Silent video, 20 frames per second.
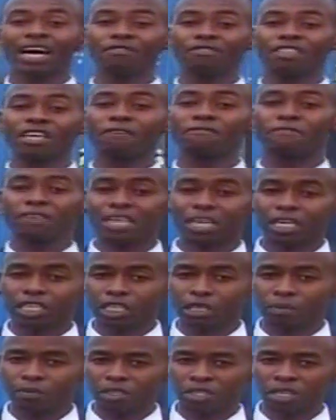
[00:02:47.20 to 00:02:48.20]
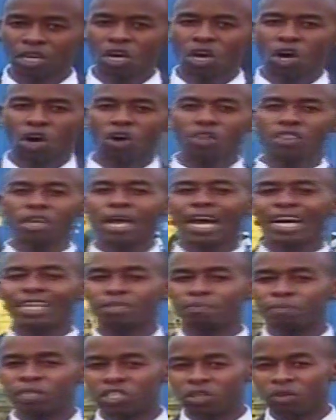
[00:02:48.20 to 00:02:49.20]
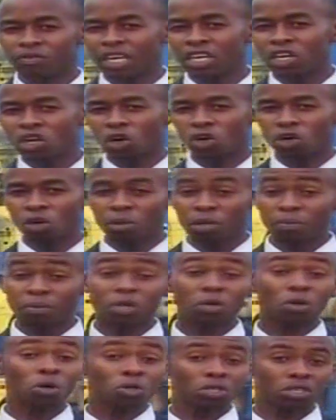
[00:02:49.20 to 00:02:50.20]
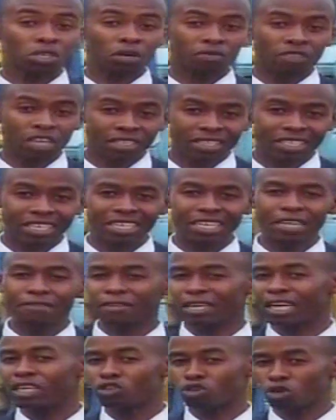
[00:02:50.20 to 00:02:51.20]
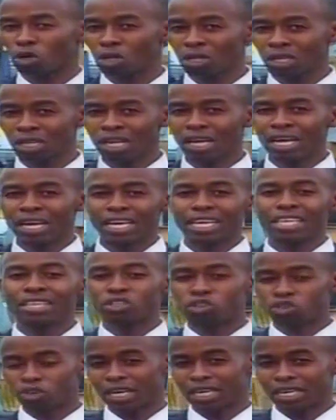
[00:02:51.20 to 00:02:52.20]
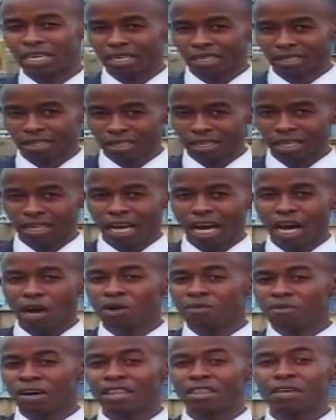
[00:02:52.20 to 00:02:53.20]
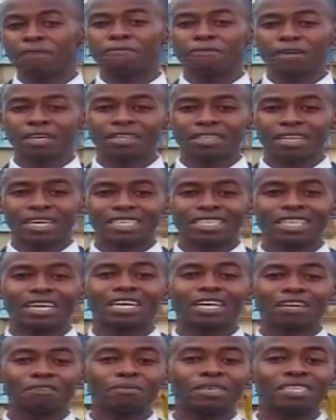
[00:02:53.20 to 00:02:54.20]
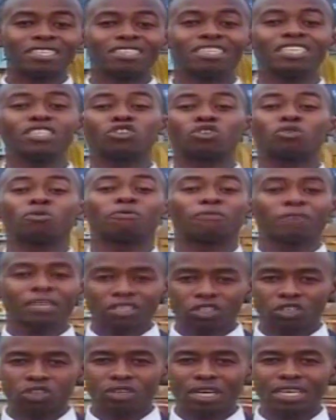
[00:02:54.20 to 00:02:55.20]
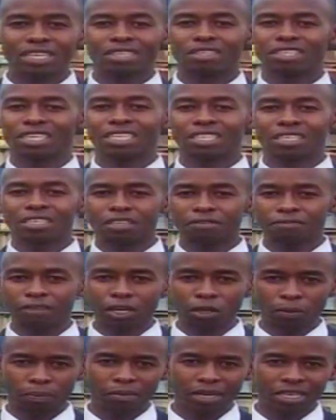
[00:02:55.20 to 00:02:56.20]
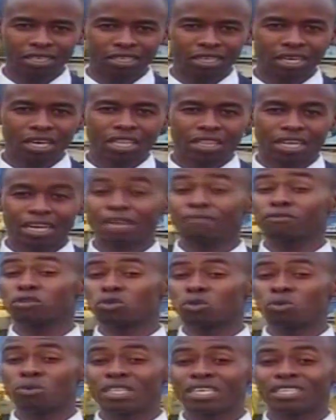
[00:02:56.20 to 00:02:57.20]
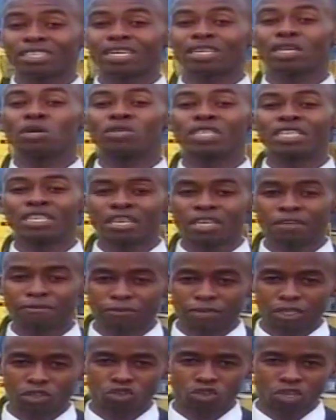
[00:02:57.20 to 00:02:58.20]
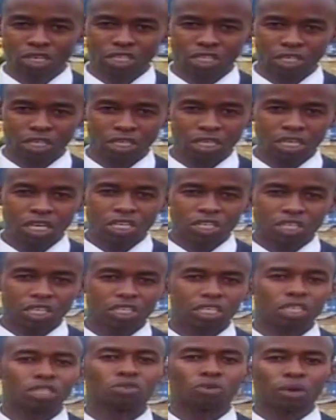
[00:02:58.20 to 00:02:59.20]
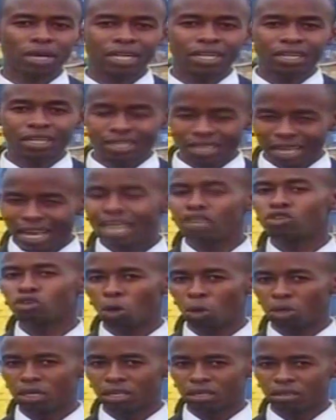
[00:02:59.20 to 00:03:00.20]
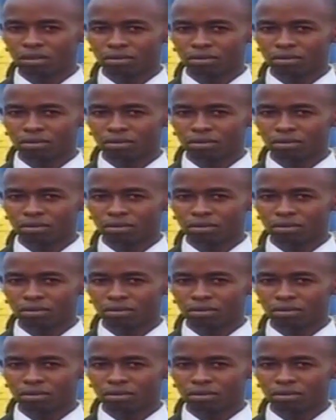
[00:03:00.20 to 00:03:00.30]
have their fingertips on the heartbeat of the economy because of their significant role in trade. However, they feel that the government needs to fast-track certain developments that have to do with the surrounding infrastructure, such as rail and road.